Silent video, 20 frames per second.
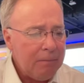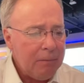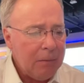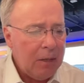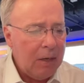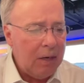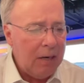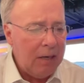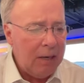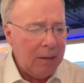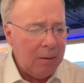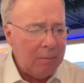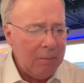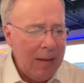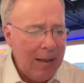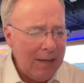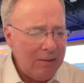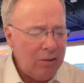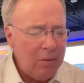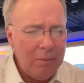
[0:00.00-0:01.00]

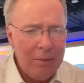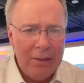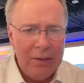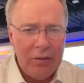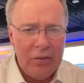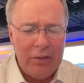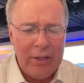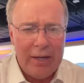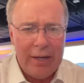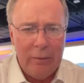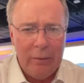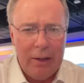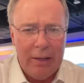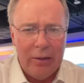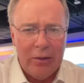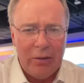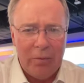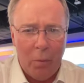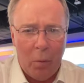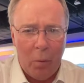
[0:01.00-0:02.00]
Hasn't been the steady
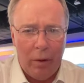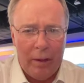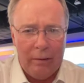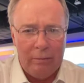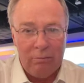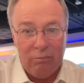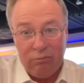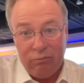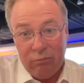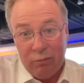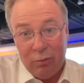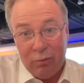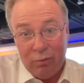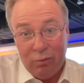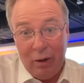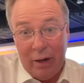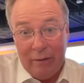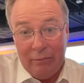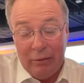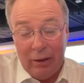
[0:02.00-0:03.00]
rain this morning,
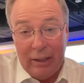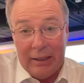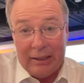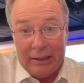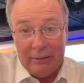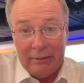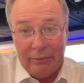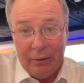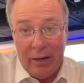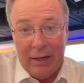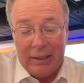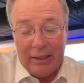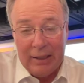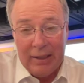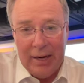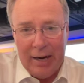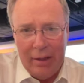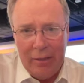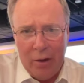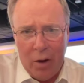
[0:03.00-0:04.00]
quite
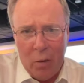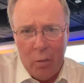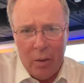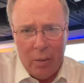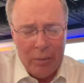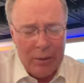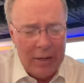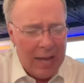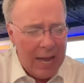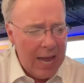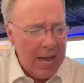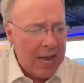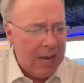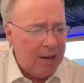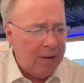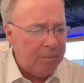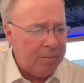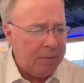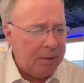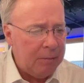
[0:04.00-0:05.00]
frankly, that I thought we would
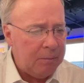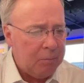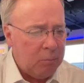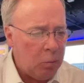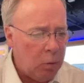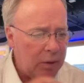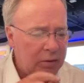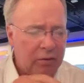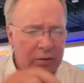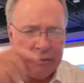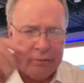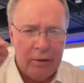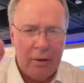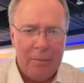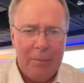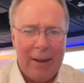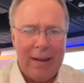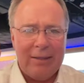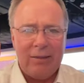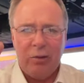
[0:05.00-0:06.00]
have, but once the
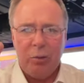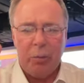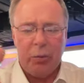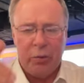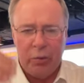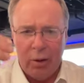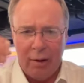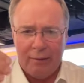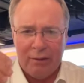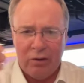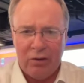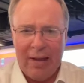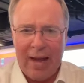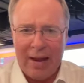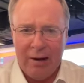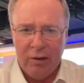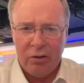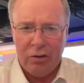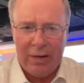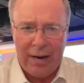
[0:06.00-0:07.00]
front passes, we still have a
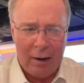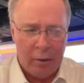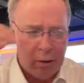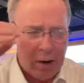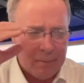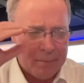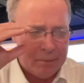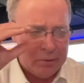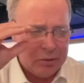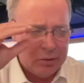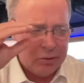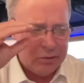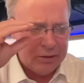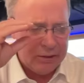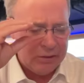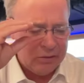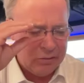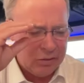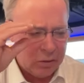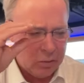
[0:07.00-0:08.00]
scattered shower
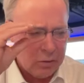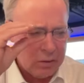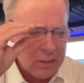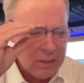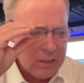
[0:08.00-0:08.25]
opportunity. So